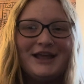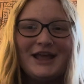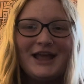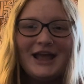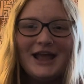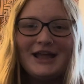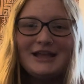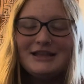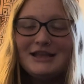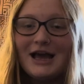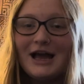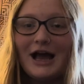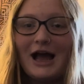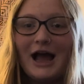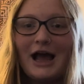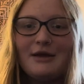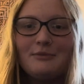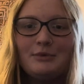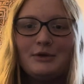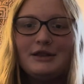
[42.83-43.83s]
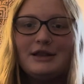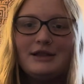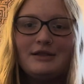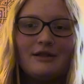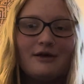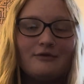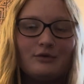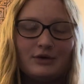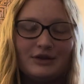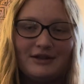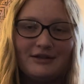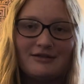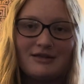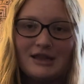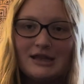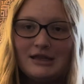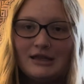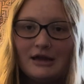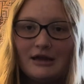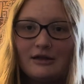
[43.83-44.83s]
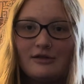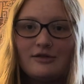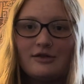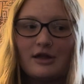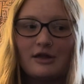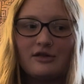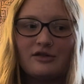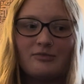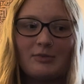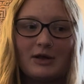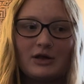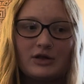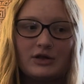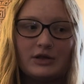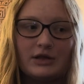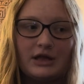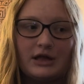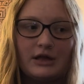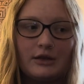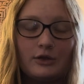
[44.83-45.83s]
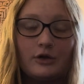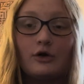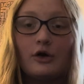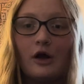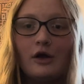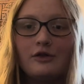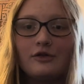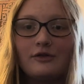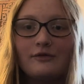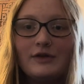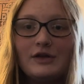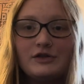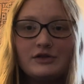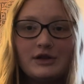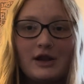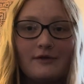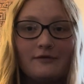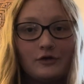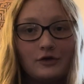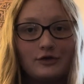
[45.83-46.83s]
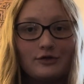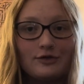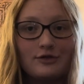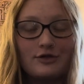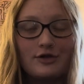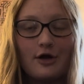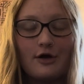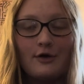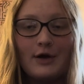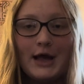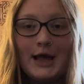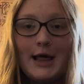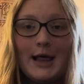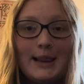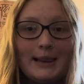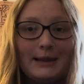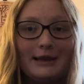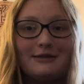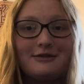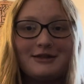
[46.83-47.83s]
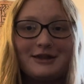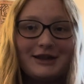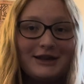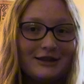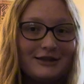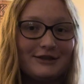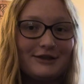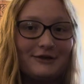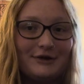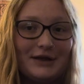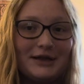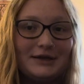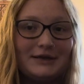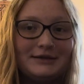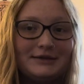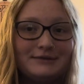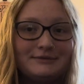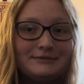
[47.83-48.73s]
yeah, I really love what Disney does, especially their conservation efforts. So let's get into it.